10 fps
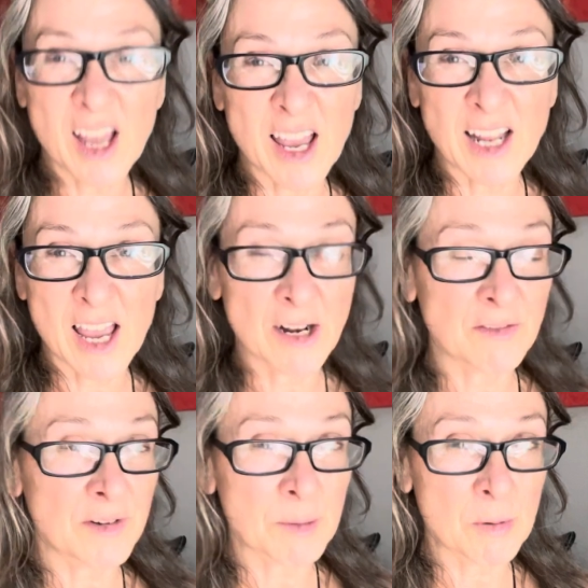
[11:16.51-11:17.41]
and I had a
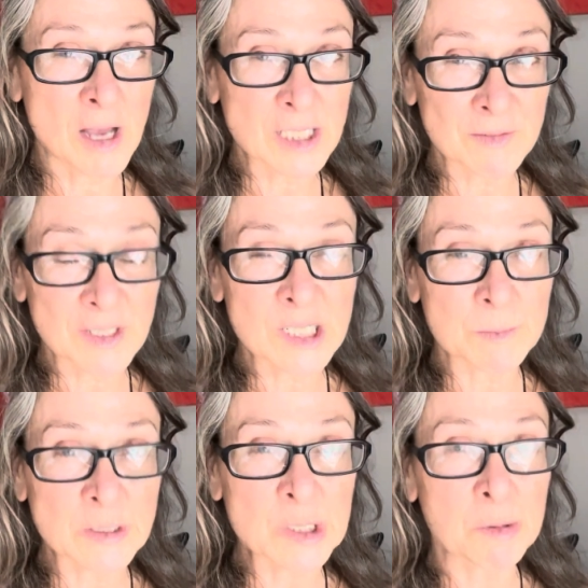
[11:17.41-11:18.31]
very positive
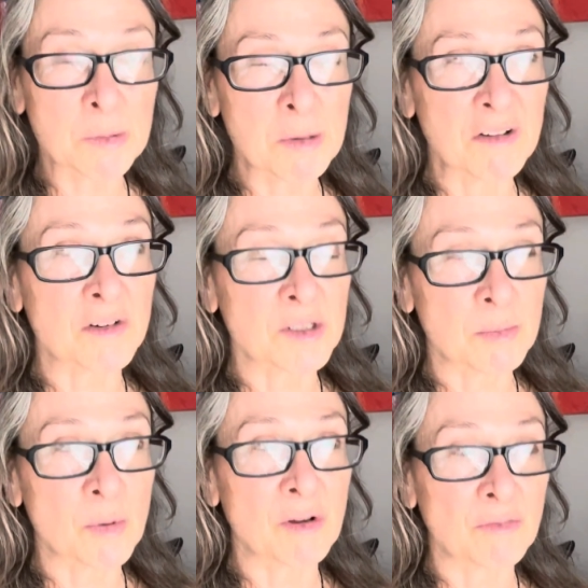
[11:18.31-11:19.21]
experience with my first
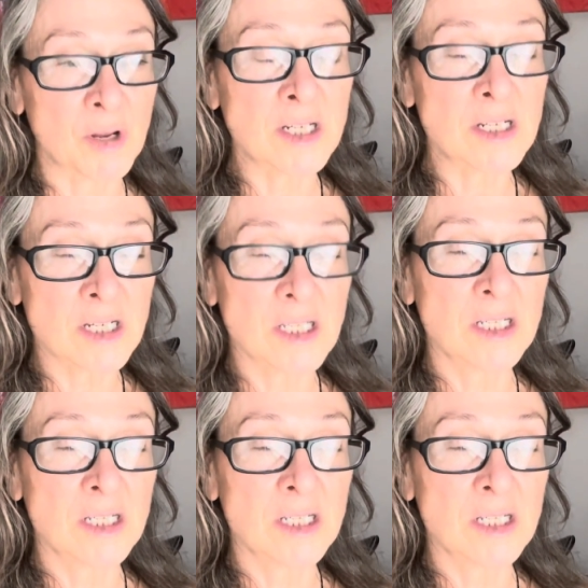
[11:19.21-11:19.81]
boyfriend.